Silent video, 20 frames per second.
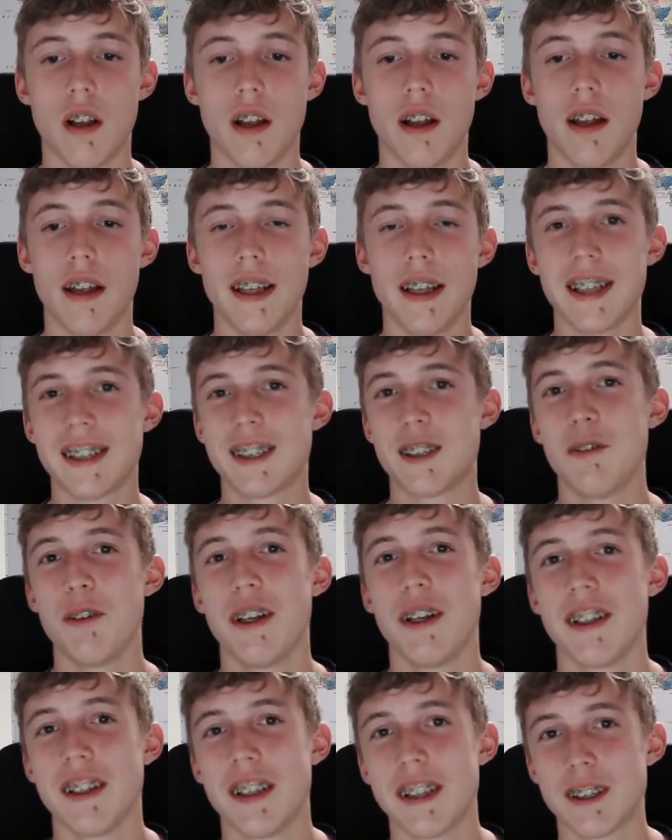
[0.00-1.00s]

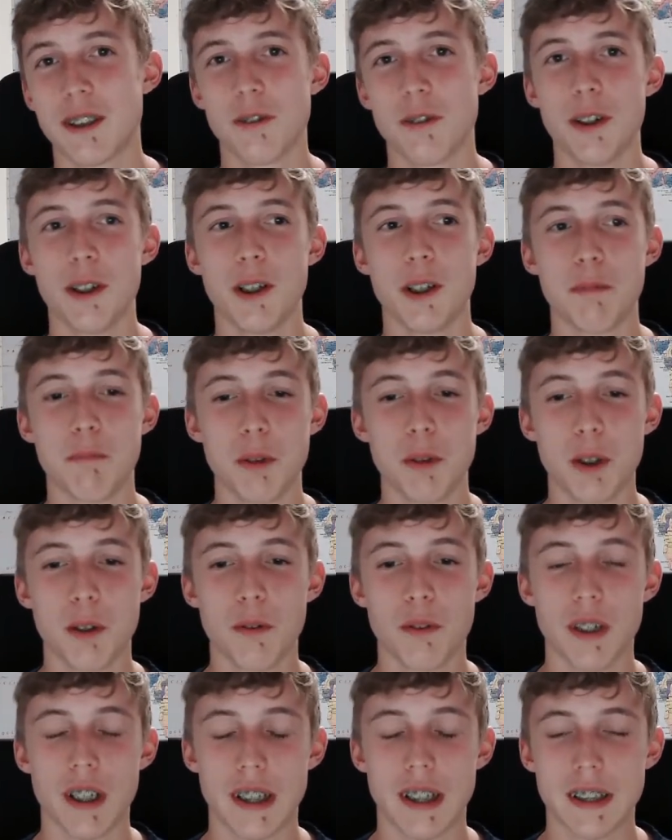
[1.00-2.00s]
That's a really
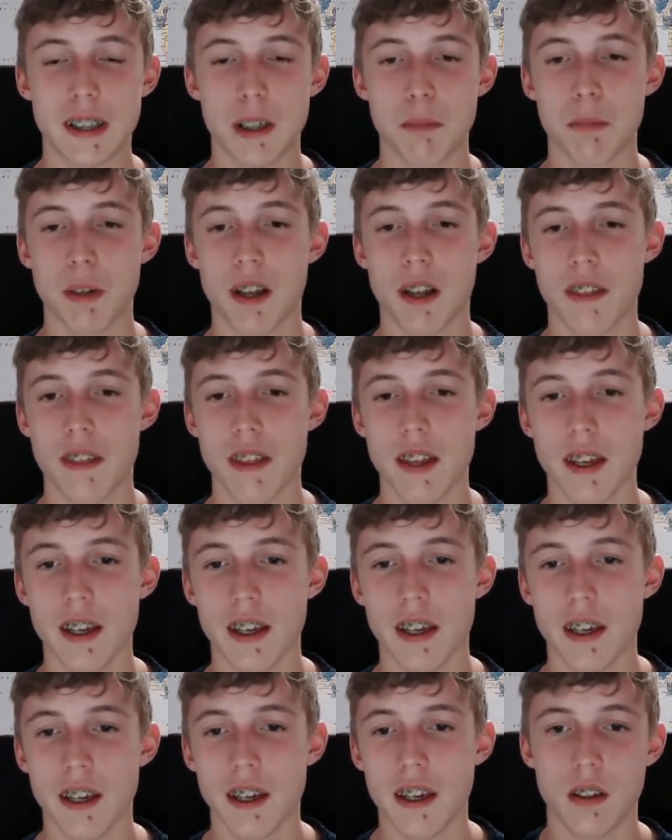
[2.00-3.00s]
beautiful example, I
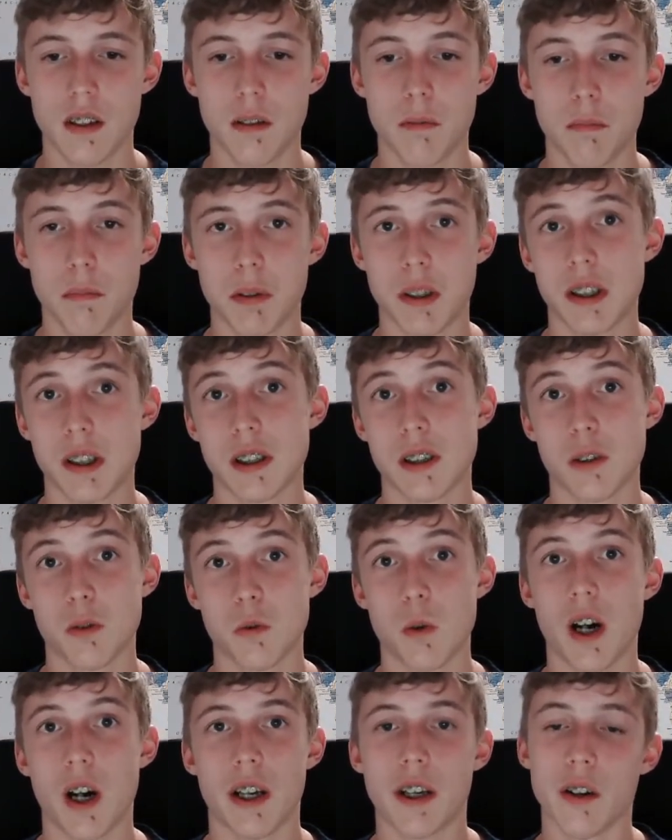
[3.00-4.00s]
think. Because
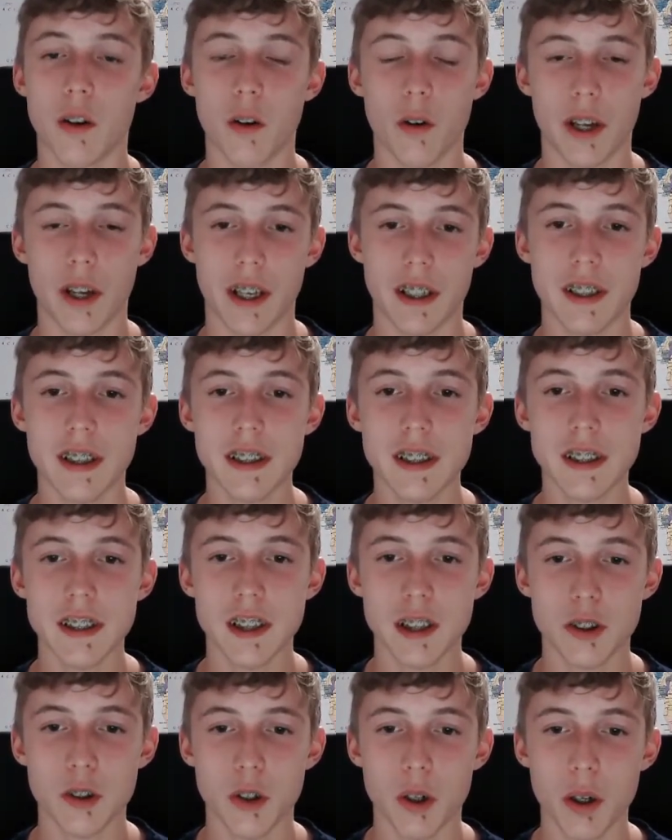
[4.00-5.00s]
why? Okay, this is
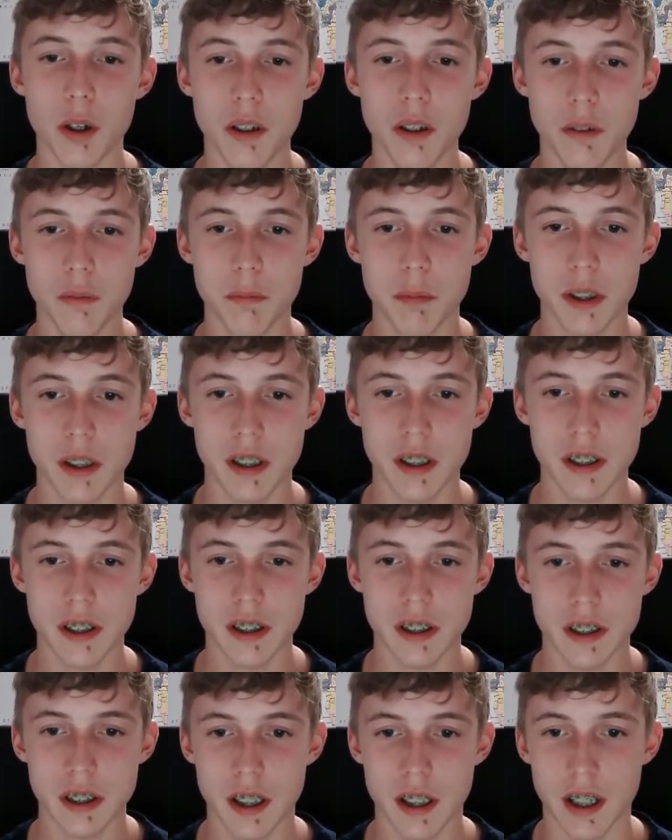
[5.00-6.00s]
a draw
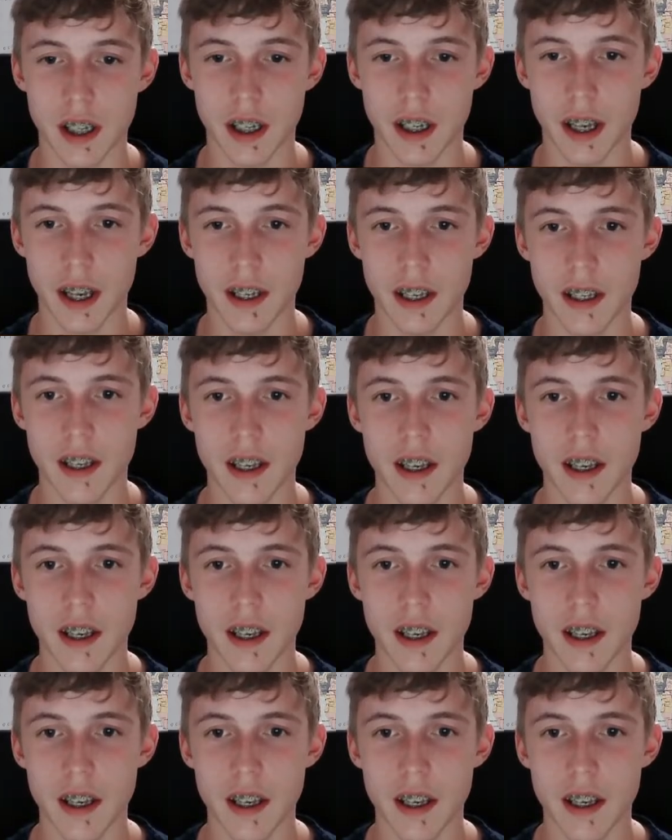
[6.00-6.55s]
because again,